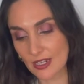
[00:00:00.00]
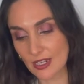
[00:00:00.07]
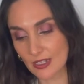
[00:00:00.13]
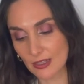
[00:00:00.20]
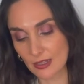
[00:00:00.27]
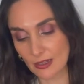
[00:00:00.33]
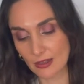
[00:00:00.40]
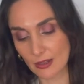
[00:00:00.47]

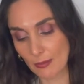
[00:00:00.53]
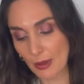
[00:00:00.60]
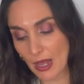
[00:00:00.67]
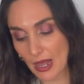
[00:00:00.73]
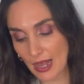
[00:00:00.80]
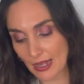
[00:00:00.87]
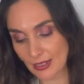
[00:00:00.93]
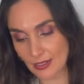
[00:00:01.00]
in the
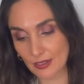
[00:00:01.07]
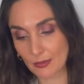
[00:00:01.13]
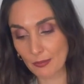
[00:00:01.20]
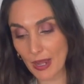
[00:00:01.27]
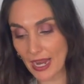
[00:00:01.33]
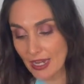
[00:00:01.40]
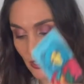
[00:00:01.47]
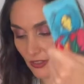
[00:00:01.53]
past.
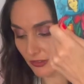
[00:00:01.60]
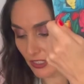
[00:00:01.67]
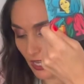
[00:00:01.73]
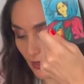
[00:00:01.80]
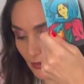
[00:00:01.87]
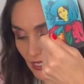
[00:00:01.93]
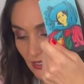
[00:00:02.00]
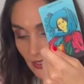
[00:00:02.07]
Page of
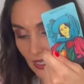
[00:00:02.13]
Cups is